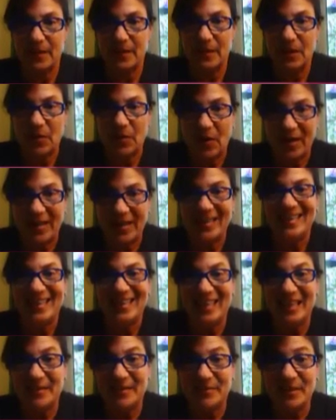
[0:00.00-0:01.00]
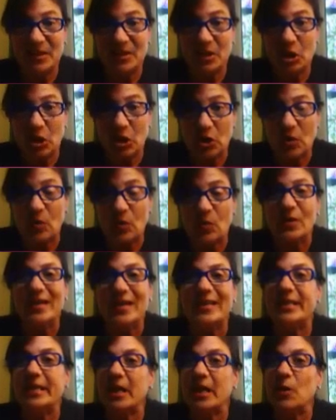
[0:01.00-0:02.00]
right? Even though
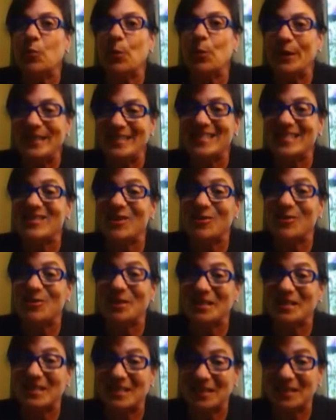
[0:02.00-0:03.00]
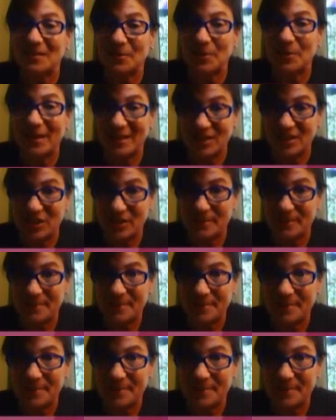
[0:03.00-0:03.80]
there was no consideration.